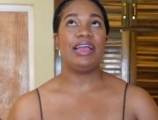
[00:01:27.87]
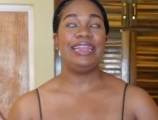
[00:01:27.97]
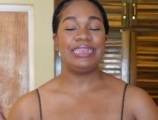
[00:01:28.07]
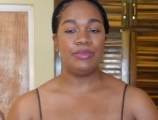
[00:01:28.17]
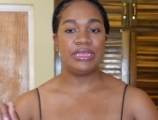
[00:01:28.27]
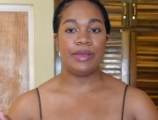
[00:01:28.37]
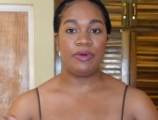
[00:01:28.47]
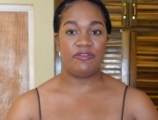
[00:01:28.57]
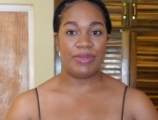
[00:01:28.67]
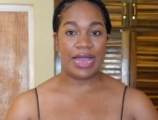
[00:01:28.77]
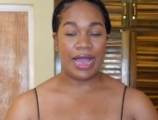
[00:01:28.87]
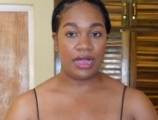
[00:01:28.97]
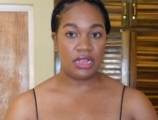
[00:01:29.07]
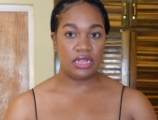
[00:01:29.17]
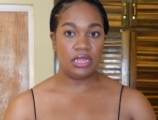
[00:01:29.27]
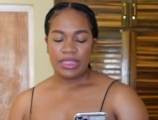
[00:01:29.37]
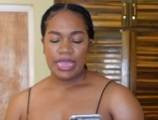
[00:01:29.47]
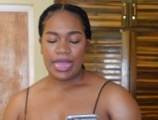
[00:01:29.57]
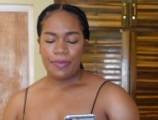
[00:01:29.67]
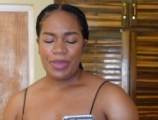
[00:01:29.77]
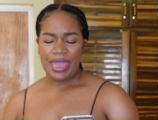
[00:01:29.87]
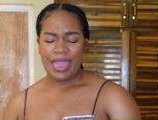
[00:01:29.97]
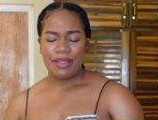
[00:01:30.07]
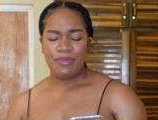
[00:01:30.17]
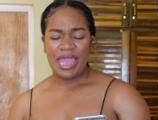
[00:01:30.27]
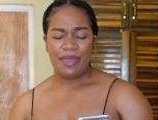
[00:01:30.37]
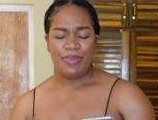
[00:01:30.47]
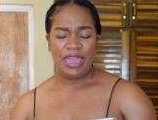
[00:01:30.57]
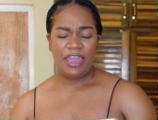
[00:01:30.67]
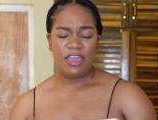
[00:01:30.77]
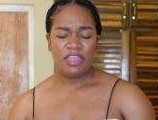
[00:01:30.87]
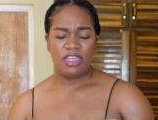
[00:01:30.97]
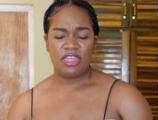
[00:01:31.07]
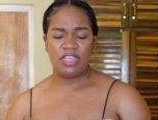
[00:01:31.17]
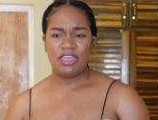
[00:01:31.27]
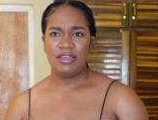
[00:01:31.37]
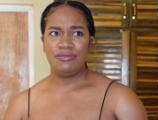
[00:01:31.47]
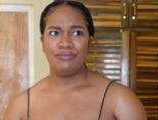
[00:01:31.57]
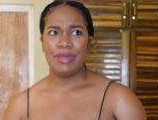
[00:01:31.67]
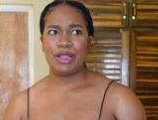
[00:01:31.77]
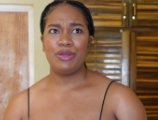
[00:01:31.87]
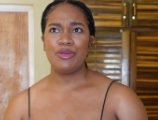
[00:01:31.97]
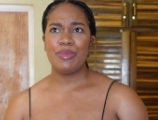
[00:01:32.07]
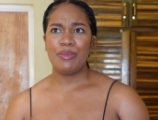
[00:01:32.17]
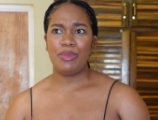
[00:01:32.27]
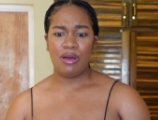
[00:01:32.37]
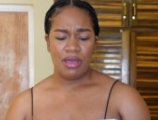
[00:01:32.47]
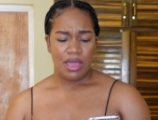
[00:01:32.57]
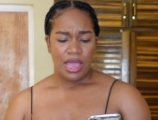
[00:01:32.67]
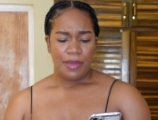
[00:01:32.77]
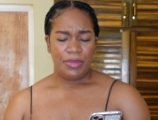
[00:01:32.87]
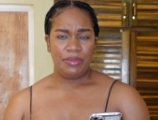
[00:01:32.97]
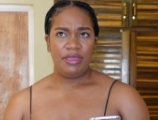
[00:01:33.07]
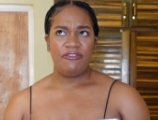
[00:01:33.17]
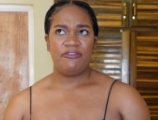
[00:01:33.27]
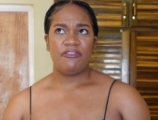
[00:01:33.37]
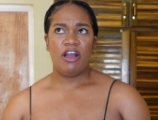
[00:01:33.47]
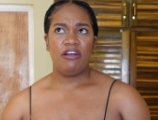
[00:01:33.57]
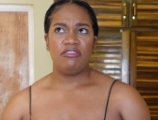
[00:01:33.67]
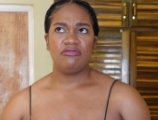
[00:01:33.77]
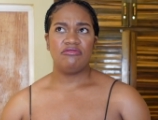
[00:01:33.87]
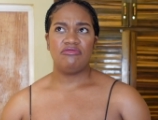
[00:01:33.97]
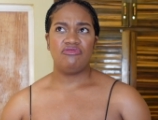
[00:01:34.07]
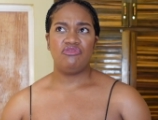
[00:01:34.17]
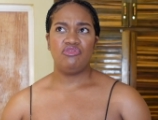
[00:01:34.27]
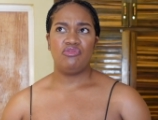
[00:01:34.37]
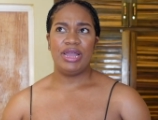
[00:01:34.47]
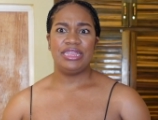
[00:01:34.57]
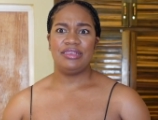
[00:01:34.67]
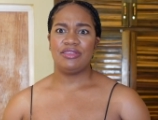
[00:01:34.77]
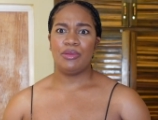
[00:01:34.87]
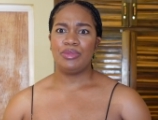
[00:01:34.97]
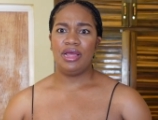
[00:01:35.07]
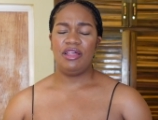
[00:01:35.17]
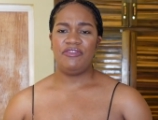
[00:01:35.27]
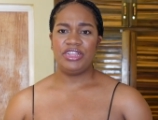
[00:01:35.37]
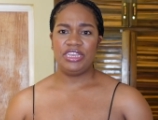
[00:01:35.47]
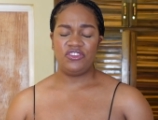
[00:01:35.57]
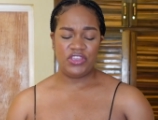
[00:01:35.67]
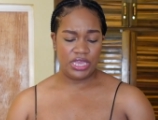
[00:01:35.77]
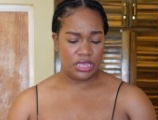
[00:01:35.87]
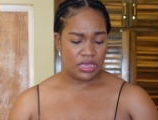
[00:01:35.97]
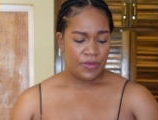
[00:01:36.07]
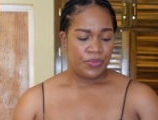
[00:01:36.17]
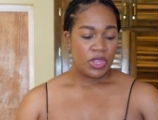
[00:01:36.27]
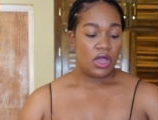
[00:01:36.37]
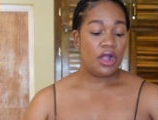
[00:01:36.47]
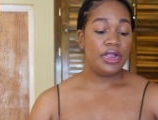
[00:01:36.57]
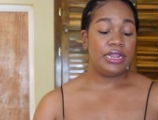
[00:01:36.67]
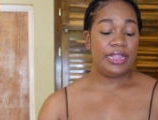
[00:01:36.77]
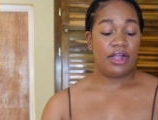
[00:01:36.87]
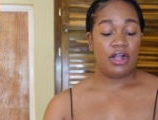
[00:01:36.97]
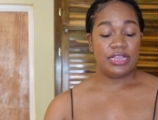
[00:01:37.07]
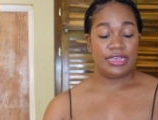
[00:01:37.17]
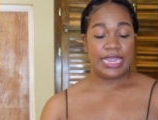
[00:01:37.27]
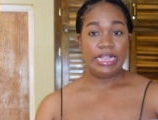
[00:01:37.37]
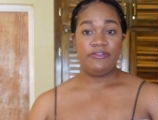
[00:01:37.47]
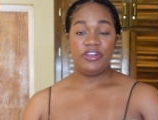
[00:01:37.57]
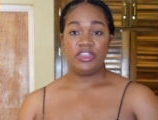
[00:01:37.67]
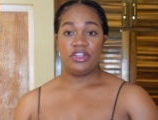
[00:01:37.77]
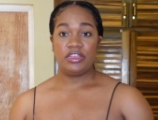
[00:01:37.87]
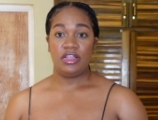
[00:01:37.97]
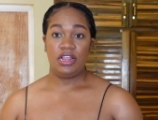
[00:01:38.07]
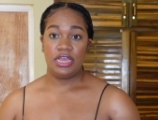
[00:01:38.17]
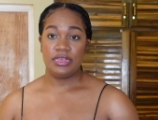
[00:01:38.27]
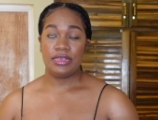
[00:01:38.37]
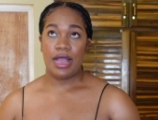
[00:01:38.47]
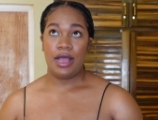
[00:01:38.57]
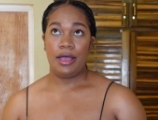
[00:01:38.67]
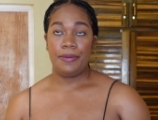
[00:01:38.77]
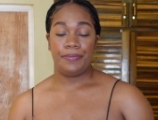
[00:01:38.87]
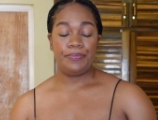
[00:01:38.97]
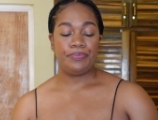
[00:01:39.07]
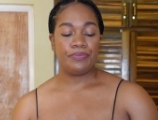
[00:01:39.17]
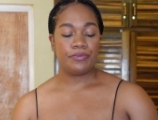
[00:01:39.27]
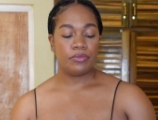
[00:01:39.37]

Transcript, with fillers: a little bit above my ankle i think i paid maybe i don't remember maybe 20 something dollar for these jeans currently they're on sale for 30 dollars um,